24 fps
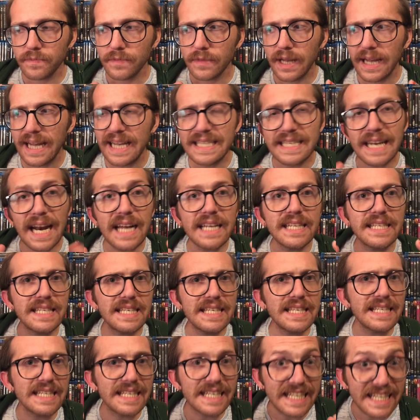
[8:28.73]
it's not
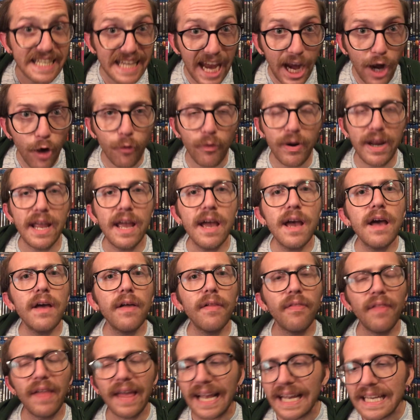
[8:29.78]
scary.
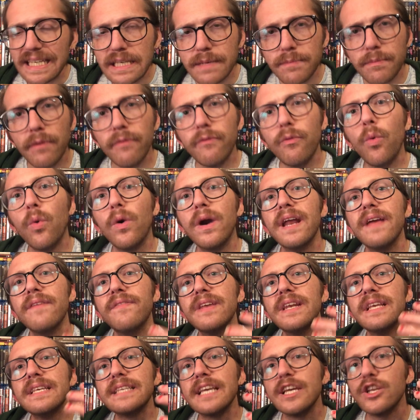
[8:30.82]
Like I said before, if
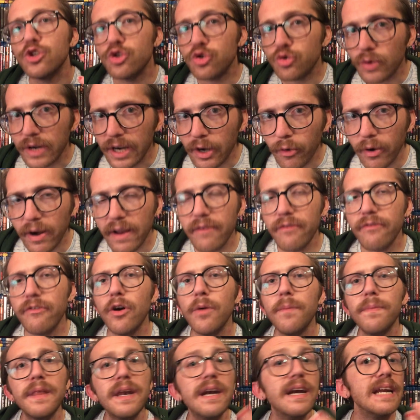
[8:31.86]
it is a triggering
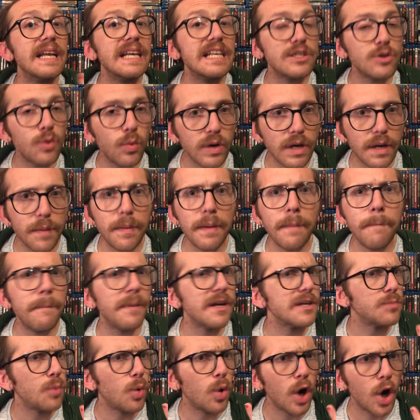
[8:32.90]
film, then it is going to be
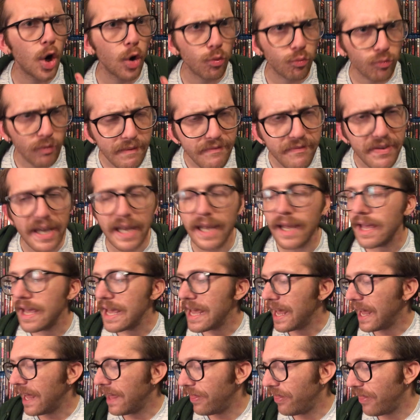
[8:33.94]
much more horrific
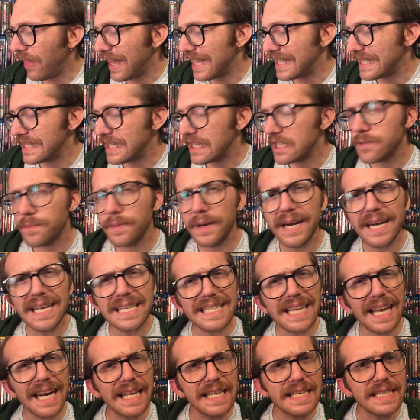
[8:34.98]
in that sense. But it is
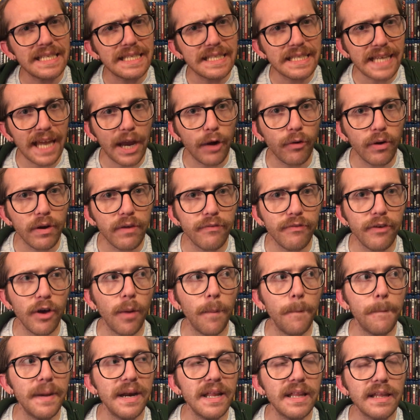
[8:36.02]
not a scary film,
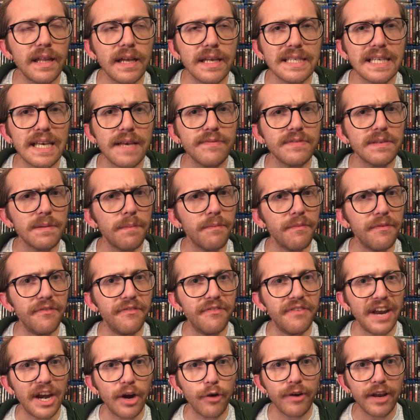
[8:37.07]
but it does have some
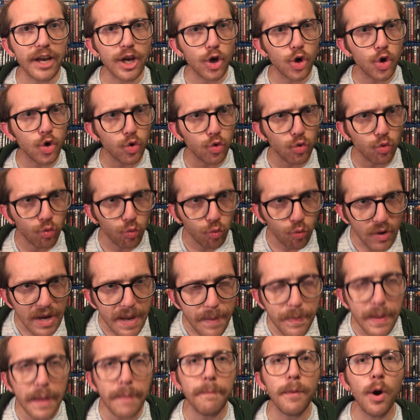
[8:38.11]
very
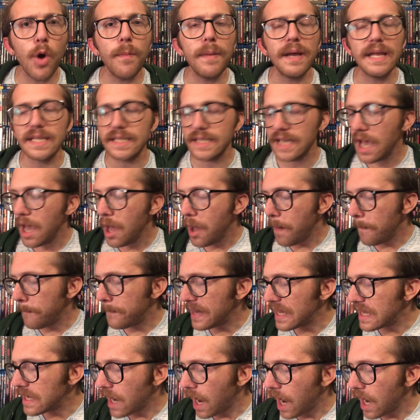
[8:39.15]
creepy moments,
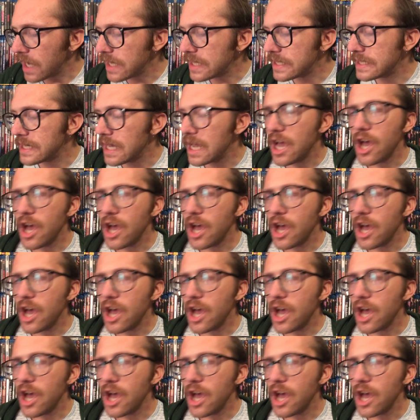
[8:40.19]
because